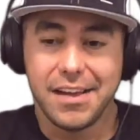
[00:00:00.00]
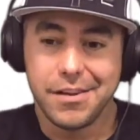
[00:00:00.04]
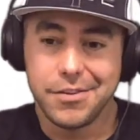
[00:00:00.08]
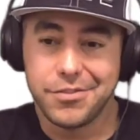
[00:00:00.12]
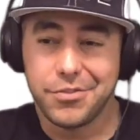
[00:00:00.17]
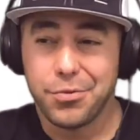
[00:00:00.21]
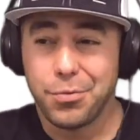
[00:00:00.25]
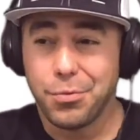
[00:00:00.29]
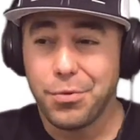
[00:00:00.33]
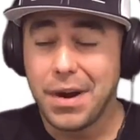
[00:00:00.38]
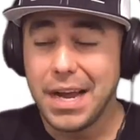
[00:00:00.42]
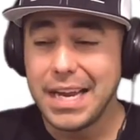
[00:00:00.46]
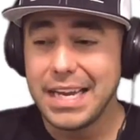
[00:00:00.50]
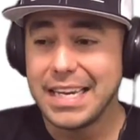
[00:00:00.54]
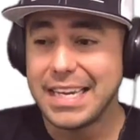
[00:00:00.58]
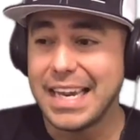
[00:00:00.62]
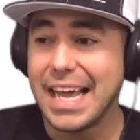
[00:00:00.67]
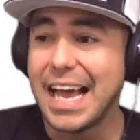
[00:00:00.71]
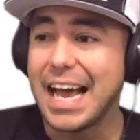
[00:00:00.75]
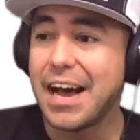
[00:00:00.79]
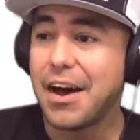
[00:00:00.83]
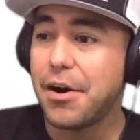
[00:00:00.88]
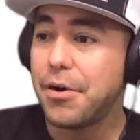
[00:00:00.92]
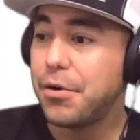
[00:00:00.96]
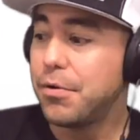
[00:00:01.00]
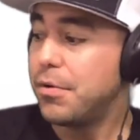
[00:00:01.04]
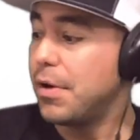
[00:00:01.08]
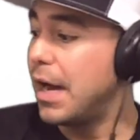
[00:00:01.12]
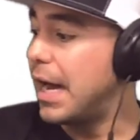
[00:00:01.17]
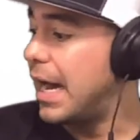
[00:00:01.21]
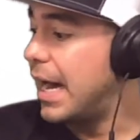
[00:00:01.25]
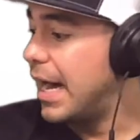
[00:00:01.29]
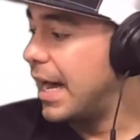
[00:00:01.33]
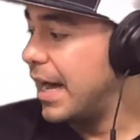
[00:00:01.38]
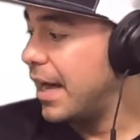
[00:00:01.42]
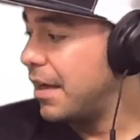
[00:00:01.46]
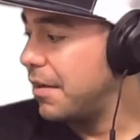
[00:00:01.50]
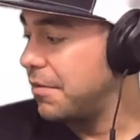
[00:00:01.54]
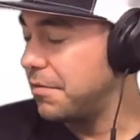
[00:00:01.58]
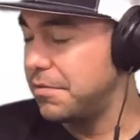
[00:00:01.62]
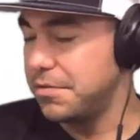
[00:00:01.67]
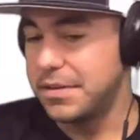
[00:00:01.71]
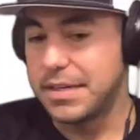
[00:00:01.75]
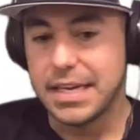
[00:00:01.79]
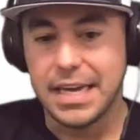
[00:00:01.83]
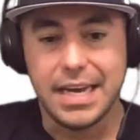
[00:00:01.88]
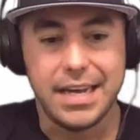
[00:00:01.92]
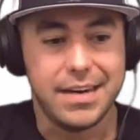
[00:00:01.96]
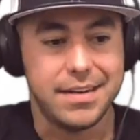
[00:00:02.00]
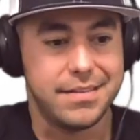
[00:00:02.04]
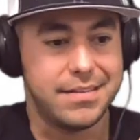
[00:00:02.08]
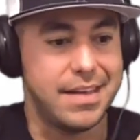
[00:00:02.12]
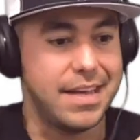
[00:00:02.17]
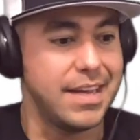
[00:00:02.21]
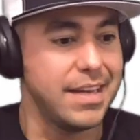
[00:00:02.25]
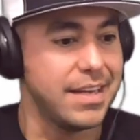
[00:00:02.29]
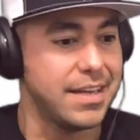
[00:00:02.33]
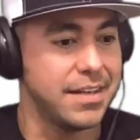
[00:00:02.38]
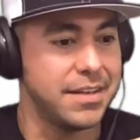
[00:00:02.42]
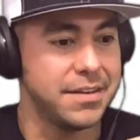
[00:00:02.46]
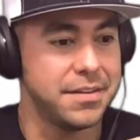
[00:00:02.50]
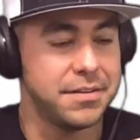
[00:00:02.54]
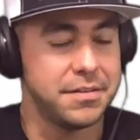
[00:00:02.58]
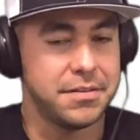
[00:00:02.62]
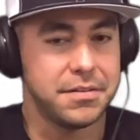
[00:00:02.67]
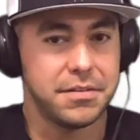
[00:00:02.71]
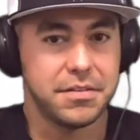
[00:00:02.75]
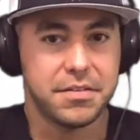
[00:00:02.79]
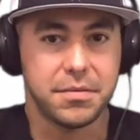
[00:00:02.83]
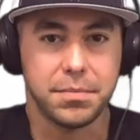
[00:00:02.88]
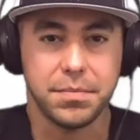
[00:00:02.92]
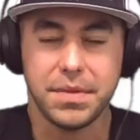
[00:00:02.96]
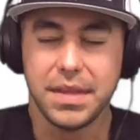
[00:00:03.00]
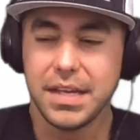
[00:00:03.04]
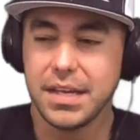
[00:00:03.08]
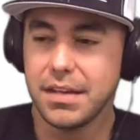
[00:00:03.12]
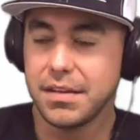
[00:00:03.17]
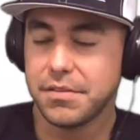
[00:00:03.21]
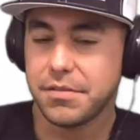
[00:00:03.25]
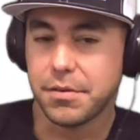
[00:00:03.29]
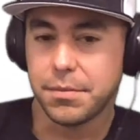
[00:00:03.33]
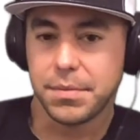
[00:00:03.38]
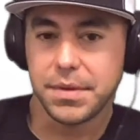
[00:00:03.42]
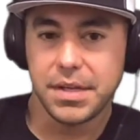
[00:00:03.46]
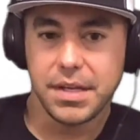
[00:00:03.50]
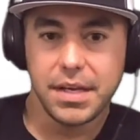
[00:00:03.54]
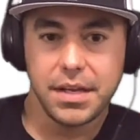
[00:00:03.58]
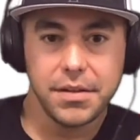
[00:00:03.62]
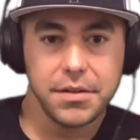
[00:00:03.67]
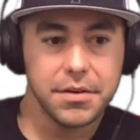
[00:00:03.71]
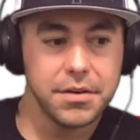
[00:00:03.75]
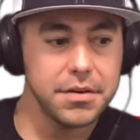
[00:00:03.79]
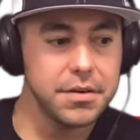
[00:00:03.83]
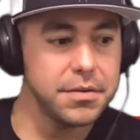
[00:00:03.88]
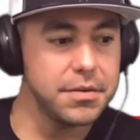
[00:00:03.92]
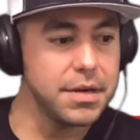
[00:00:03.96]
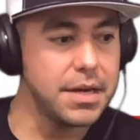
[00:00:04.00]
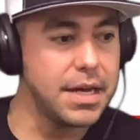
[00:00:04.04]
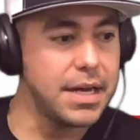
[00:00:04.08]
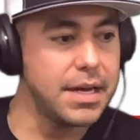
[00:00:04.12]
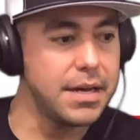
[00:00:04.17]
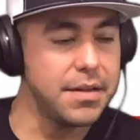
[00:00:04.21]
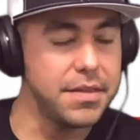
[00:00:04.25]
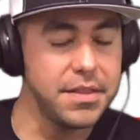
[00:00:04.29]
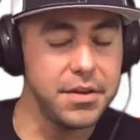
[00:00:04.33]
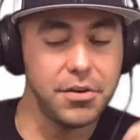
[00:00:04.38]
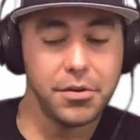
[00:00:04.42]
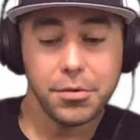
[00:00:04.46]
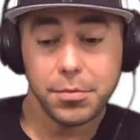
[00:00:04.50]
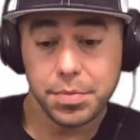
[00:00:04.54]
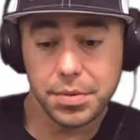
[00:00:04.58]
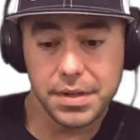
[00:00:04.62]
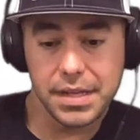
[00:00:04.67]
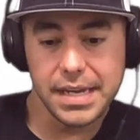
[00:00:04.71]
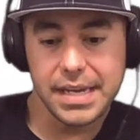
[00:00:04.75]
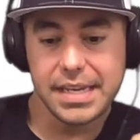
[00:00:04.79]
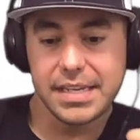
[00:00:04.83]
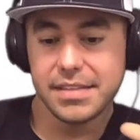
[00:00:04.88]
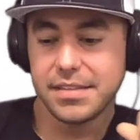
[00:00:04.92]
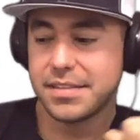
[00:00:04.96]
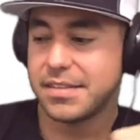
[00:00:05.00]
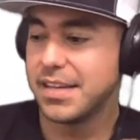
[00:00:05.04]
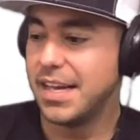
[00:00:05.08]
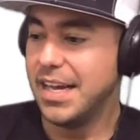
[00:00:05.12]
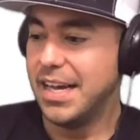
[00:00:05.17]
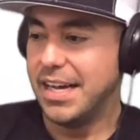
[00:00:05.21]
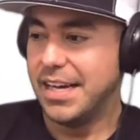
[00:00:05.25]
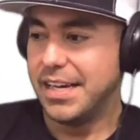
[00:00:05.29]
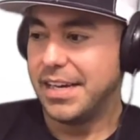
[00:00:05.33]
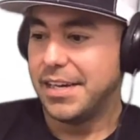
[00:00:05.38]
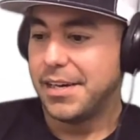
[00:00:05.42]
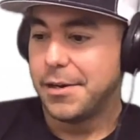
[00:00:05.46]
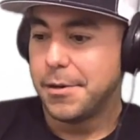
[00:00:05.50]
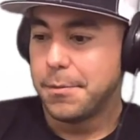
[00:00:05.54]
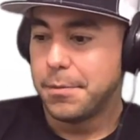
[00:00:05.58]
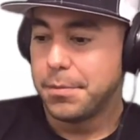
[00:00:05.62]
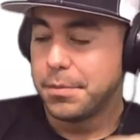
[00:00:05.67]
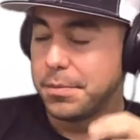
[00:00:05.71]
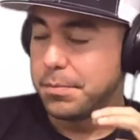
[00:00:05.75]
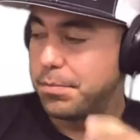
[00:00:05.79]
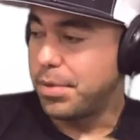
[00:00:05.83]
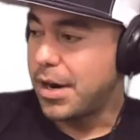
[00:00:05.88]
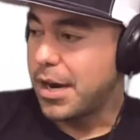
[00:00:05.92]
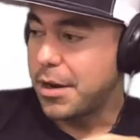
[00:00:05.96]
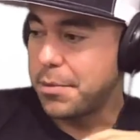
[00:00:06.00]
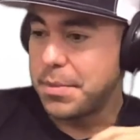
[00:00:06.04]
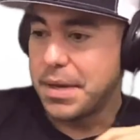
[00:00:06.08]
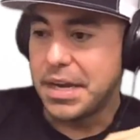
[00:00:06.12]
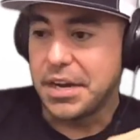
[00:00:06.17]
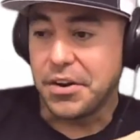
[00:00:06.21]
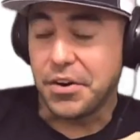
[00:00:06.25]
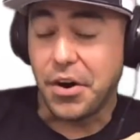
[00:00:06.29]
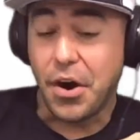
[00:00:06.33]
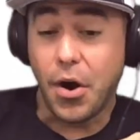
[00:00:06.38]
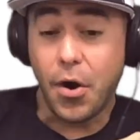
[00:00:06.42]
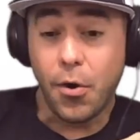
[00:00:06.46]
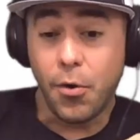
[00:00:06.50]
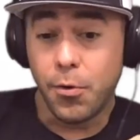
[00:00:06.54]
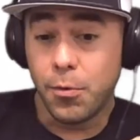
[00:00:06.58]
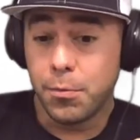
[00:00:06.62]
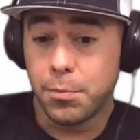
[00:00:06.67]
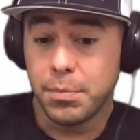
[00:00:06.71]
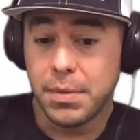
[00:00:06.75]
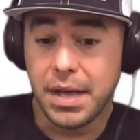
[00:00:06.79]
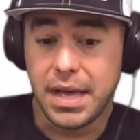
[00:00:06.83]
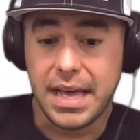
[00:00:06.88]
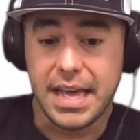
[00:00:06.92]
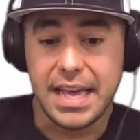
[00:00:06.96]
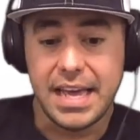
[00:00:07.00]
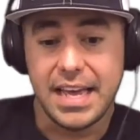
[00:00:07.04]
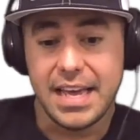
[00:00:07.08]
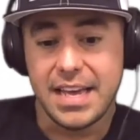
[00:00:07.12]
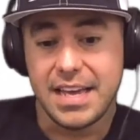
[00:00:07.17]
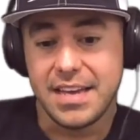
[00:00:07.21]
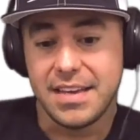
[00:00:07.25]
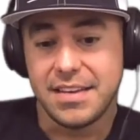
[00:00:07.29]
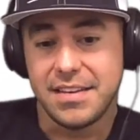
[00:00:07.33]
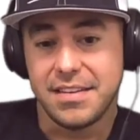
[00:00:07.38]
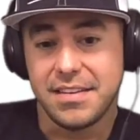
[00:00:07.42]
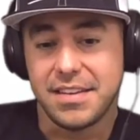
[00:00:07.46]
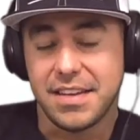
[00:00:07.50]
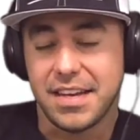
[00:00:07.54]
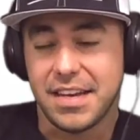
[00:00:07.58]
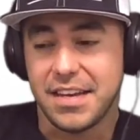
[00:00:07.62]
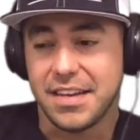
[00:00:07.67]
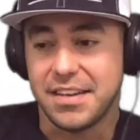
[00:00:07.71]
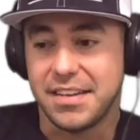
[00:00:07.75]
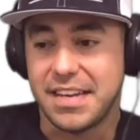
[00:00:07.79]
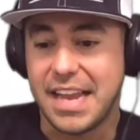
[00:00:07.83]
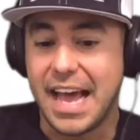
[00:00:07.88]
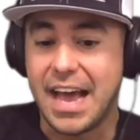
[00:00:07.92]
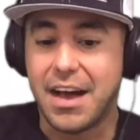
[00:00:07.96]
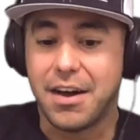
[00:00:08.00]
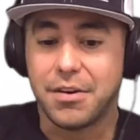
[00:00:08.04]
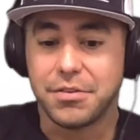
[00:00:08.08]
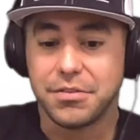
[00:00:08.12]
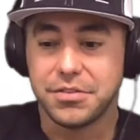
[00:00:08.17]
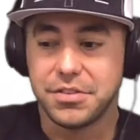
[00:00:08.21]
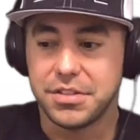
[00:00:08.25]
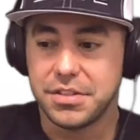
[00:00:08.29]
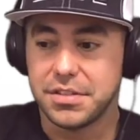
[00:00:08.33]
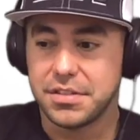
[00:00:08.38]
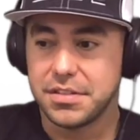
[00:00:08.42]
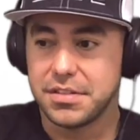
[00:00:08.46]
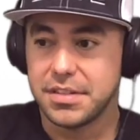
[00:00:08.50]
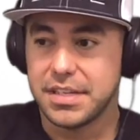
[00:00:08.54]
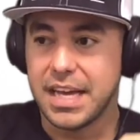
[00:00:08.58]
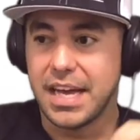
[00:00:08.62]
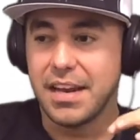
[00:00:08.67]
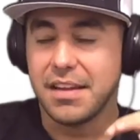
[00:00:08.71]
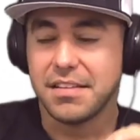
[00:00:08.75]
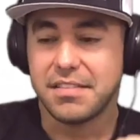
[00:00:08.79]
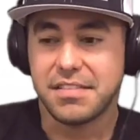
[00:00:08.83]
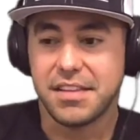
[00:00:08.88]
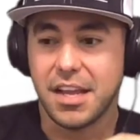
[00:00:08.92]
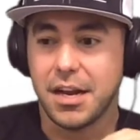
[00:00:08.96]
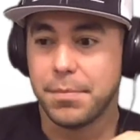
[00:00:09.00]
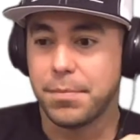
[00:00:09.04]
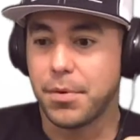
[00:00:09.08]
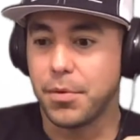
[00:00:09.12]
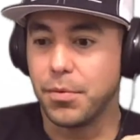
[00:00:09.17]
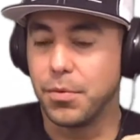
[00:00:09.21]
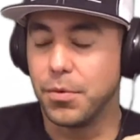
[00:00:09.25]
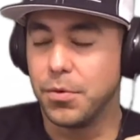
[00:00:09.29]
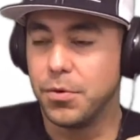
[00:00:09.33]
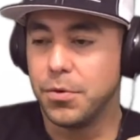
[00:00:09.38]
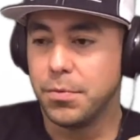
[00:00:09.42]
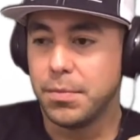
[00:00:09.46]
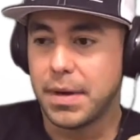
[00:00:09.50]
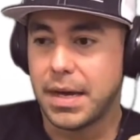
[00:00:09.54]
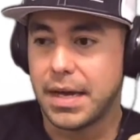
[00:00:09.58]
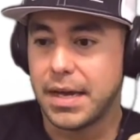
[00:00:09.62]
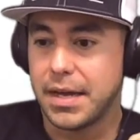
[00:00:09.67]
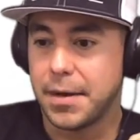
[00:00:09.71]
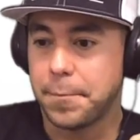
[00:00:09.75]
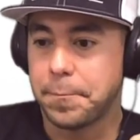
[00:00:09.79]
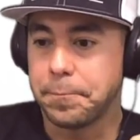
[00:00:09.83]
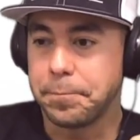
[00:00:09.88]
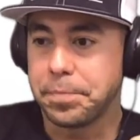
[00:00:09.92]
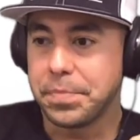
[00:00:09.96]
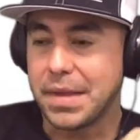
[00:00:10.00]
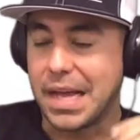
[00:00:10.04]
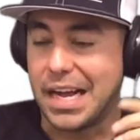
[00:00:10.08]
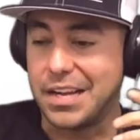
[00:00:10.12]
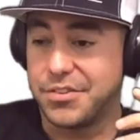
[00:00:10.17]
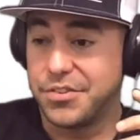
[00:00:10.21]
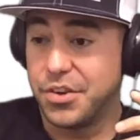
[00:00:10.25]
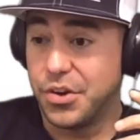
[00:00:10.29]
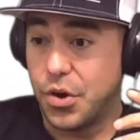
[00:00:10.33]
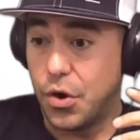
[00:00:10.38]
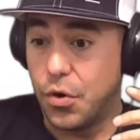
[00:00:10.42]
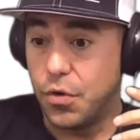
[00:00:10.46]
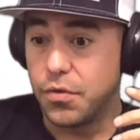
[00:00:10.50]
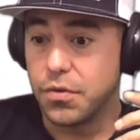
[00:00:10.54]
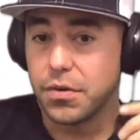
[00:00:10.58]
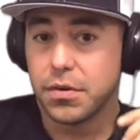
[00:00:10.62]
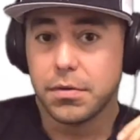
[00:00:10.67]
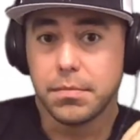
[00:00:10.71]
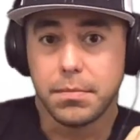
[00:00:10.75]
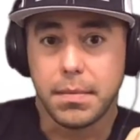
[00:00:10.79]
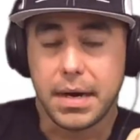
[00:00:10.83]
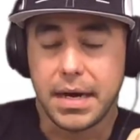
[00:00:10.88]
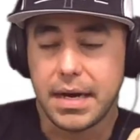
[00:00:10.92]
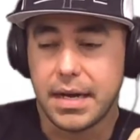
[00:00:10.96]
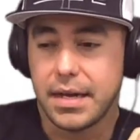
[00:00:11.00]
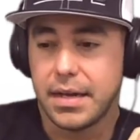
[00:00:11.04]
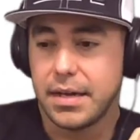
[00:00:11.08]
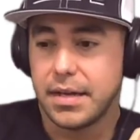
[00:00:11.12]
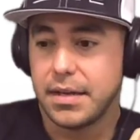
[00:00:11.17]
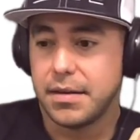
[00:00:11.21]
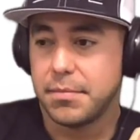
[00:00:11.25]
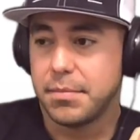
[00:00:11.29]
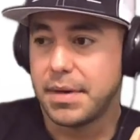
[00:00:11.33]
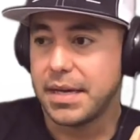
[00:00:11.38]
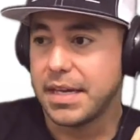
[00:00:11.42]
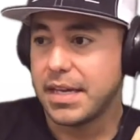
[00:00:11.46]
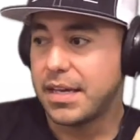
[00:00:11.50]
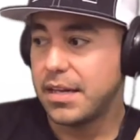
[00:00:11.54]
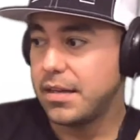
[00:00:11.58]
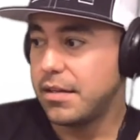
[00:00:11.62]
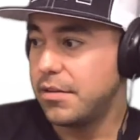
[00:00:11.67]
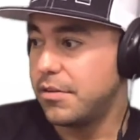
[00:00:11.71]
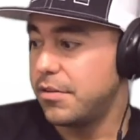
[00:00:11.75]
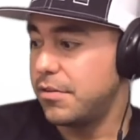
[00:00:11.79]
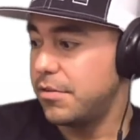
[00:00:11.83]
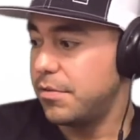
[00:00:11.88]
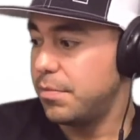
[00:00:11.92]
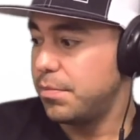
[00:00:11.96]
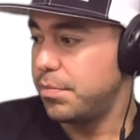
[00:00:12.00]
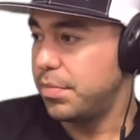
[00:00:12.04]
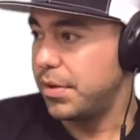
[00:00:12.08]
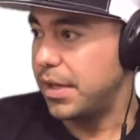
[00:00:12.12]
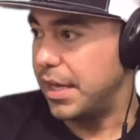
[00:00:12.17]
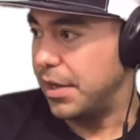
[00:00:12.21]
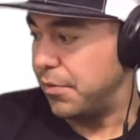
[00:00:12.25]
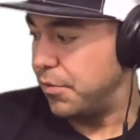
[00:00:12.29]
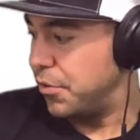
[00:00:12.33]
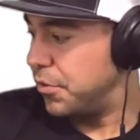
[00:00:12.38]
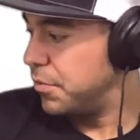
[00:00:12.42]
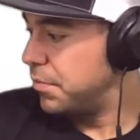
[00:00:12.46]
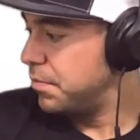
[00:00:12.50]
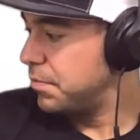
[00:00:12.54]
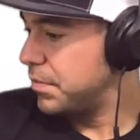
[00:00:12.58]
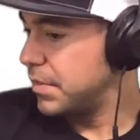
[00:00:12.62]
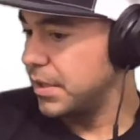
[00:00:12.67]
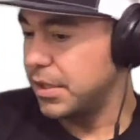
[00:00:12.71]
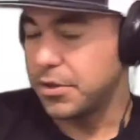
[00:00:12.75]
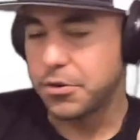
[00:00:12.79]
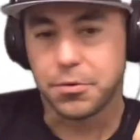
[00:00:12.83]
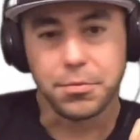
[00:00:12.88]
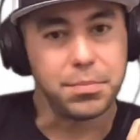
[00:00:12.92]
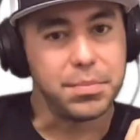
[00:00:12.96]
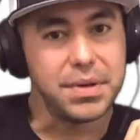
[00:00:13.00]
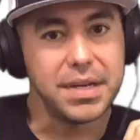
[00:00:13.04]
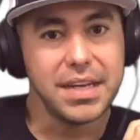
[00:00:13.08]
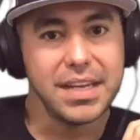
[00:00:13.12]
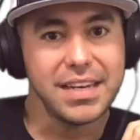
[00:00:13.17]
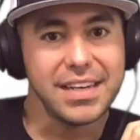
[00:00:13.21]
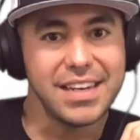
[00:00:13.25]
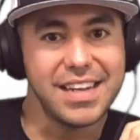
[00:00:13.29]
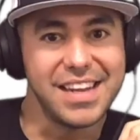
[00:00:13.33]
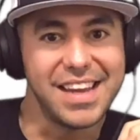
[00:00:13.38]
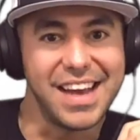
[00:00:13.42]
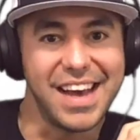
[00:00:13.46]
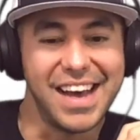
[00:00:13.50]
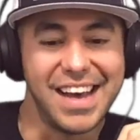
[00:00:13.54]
So right now, I've kind of taken some things from the old place, brought them here home, and now just kind of set up a room. I took over my kids' playroom a little bit,